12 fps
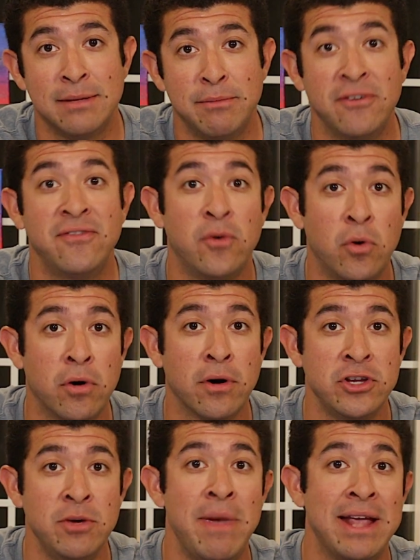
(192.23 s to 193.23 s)
before
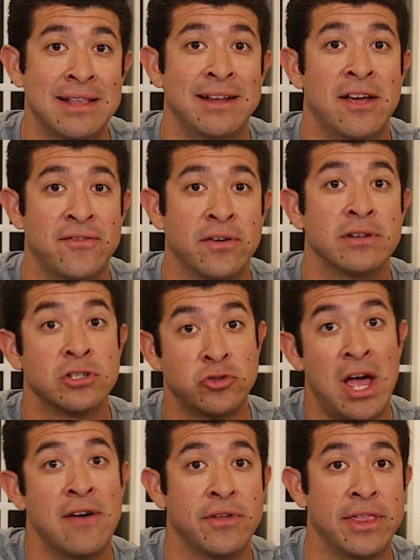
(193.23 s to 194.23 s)
you make that effort to
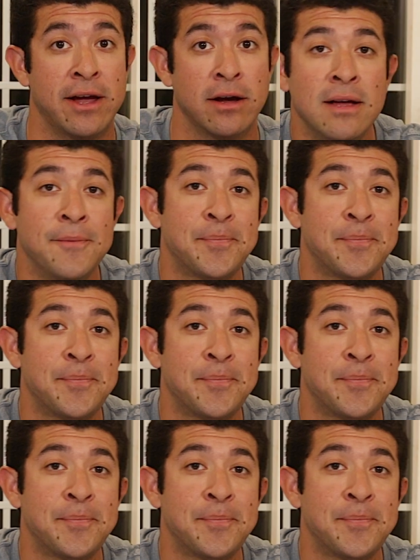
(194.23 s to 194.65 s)
travel there.